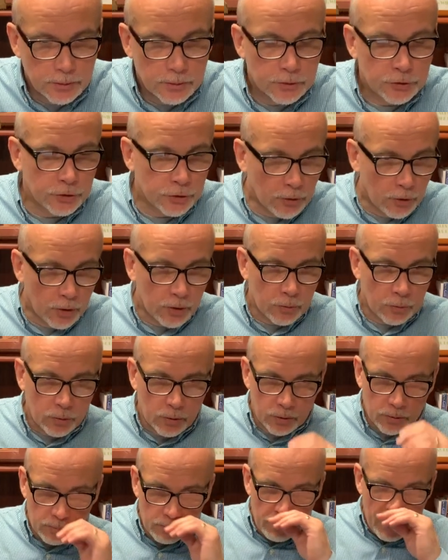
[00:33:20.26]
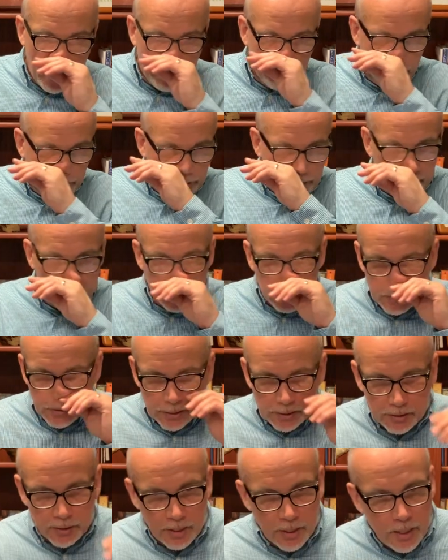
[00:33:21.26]
Shinar or Babylon. He
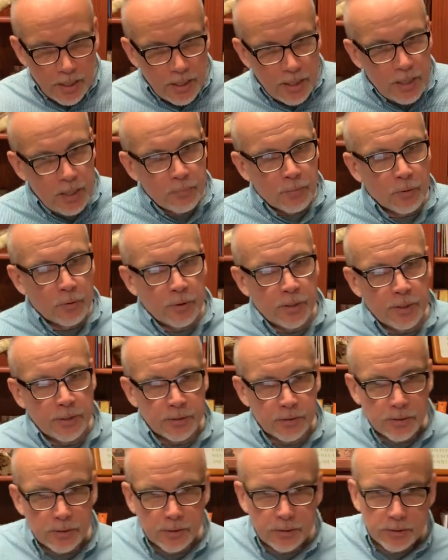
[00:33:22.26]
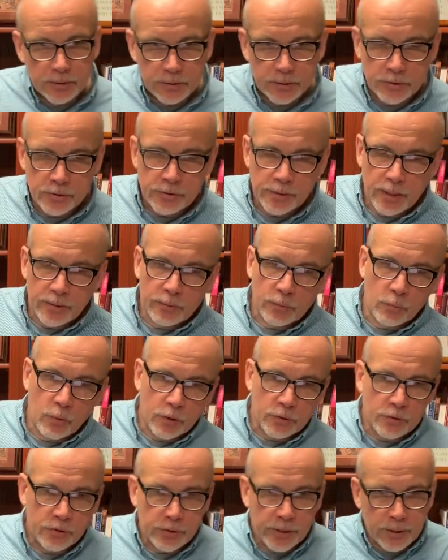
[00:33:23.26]
said, Hebrew is, the
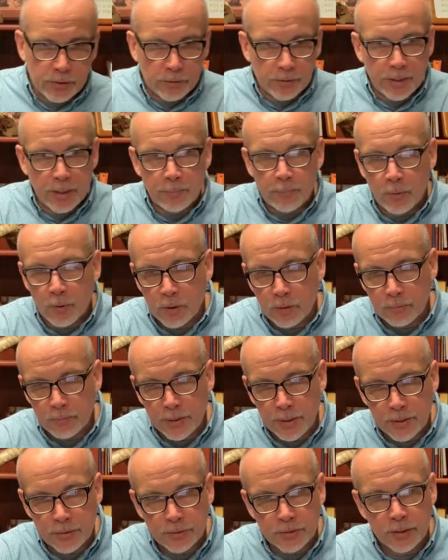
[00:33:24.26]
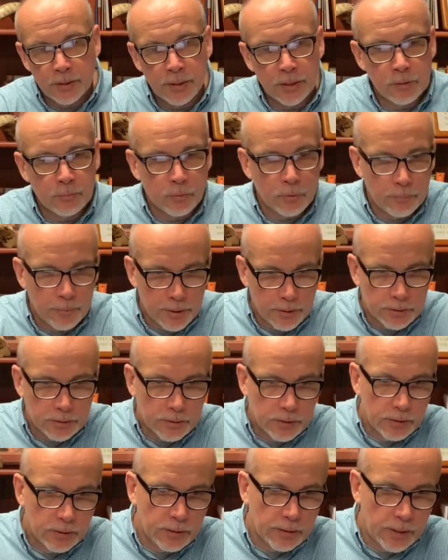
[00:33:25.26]
word set on that part means, in Hebrew means,
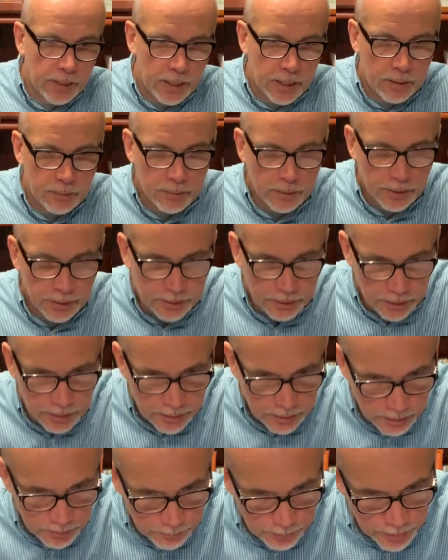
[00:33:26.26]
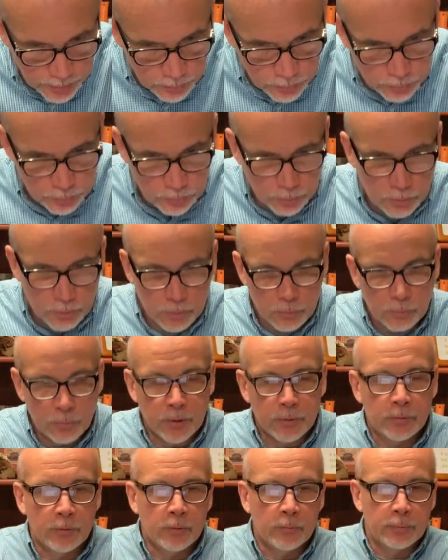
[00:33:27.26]
a pedestal, or
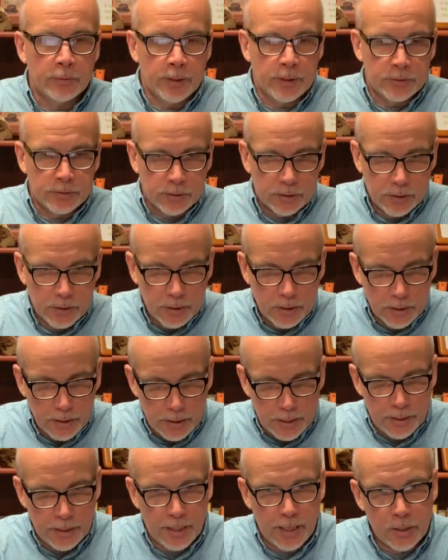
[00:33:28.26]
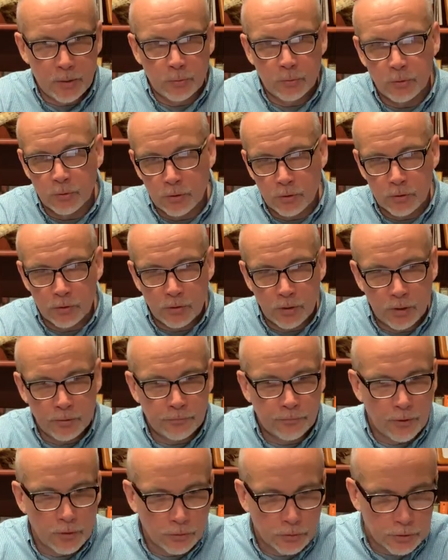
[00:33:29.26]
one who placed an idol or a
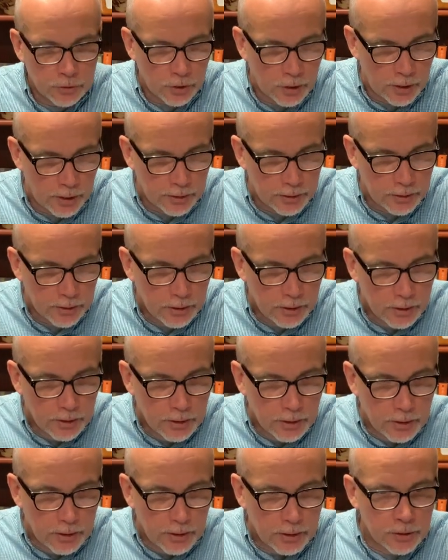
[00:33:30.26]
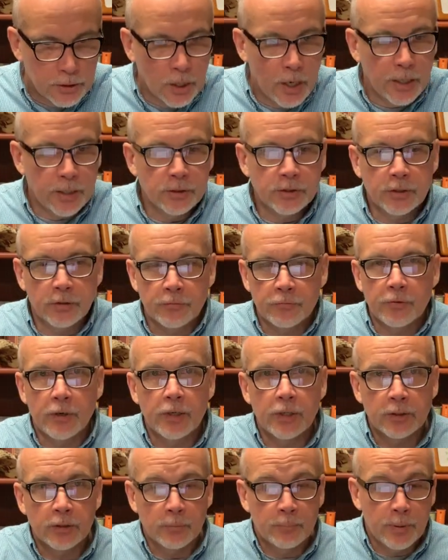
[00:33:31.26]
false god. God is
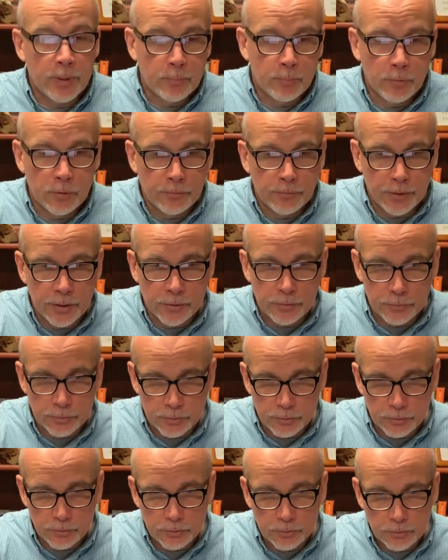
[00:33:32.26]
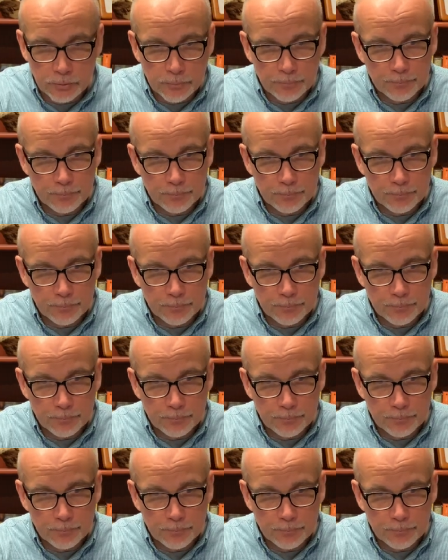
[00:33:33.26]
confronting the people of Israel